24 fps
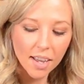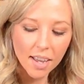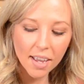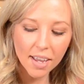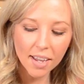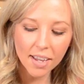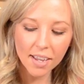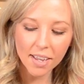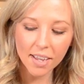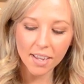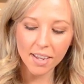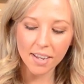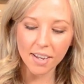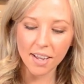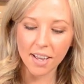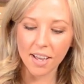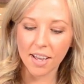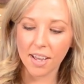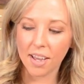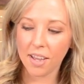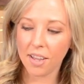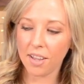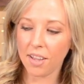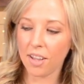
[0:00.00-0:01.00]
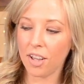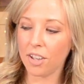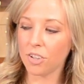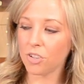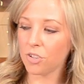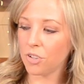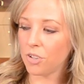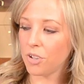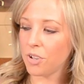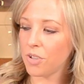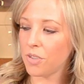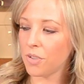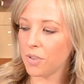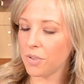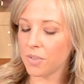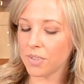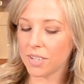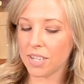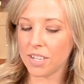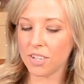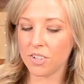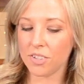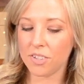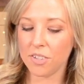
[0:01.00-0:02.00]
and I'll show you those
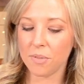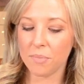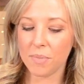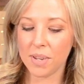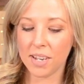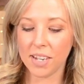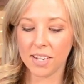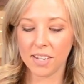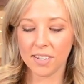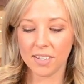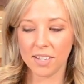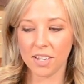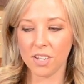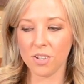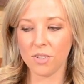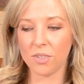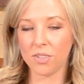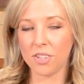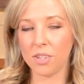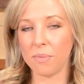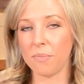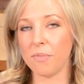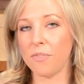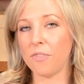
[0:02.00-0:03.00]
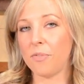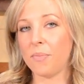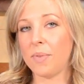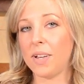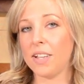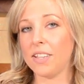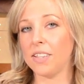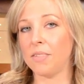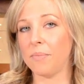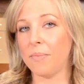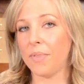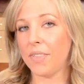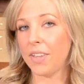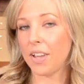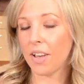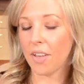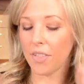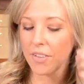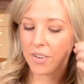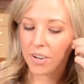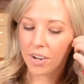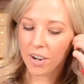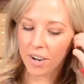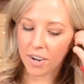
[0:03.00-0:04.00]
in just a minute because I used some of them on some of the
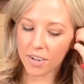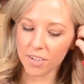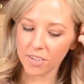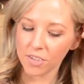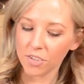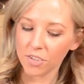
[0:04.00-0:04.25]
other cards